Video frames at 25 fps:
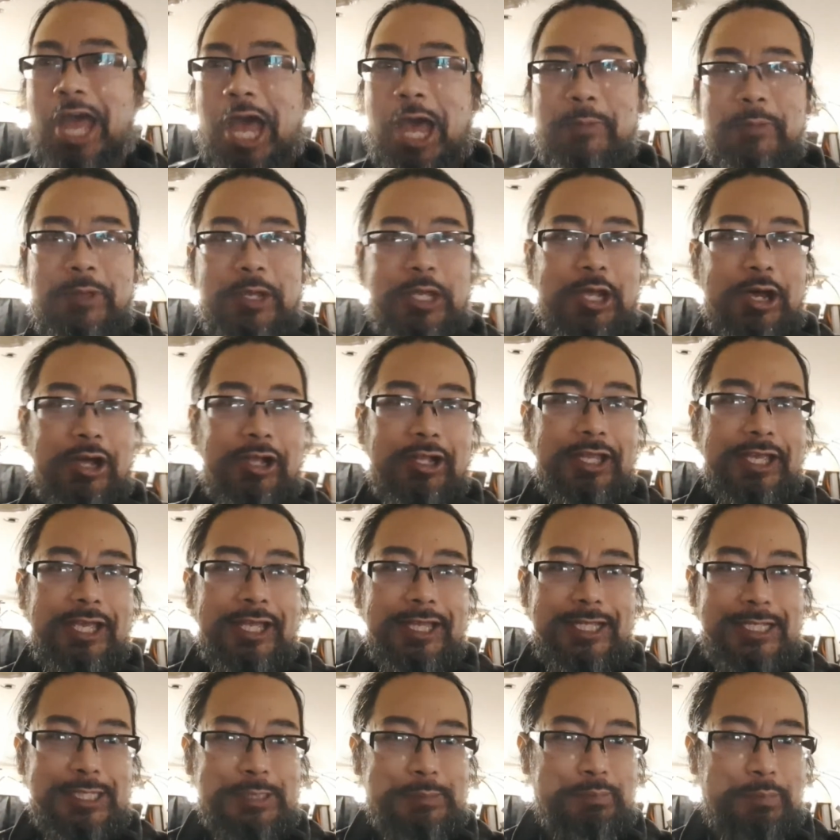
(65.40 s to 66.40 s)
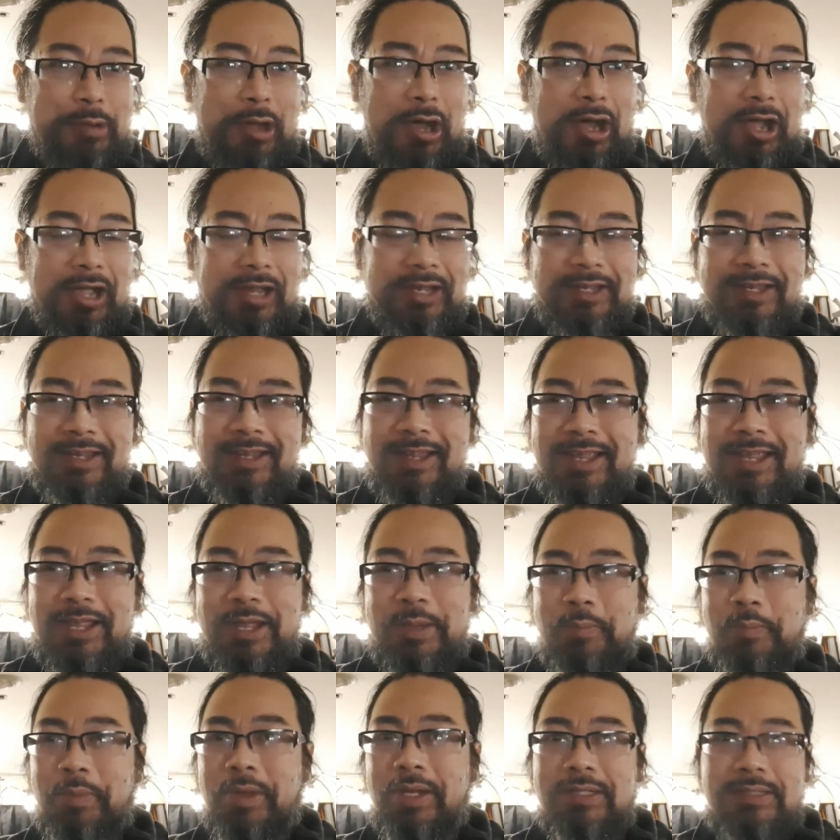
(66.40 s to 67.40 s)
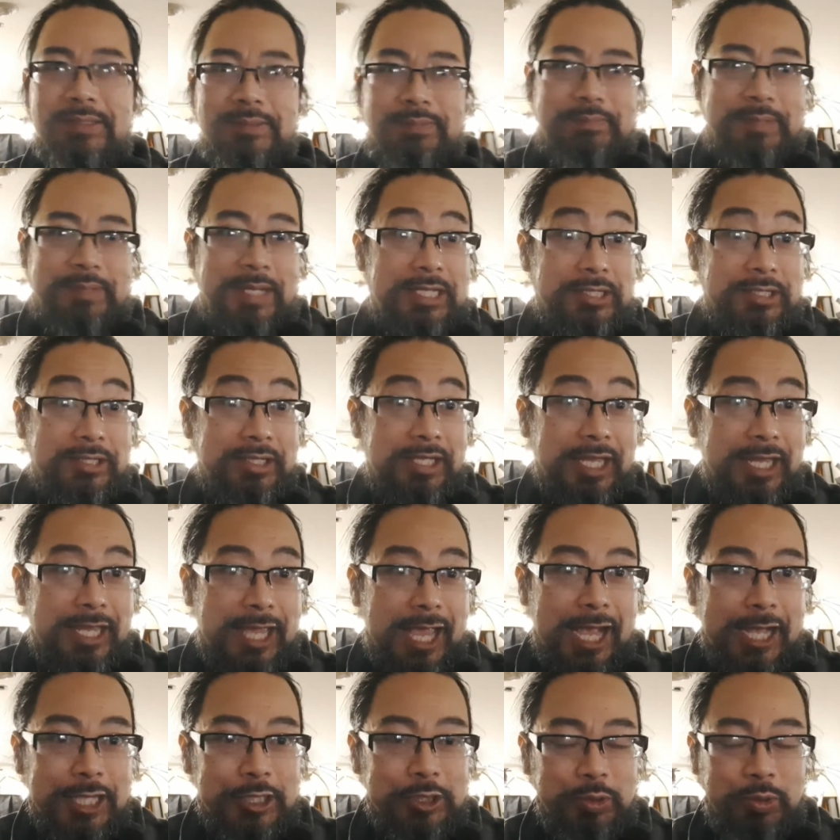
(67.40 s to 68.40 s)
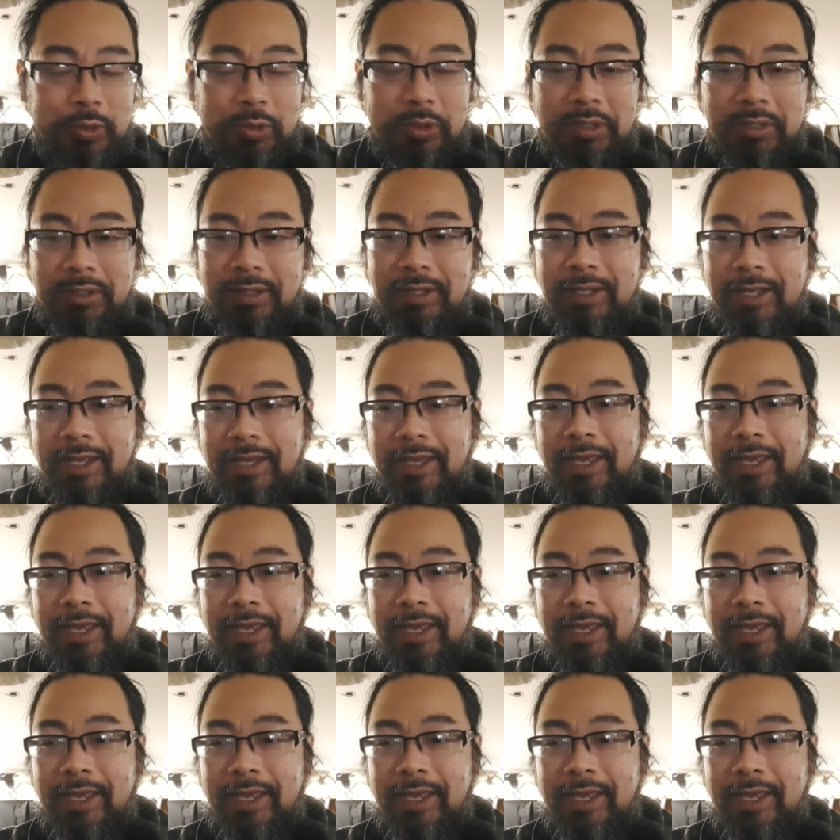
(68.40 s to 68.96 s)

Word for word: I've been calling it this pot, but it's basically a casserole.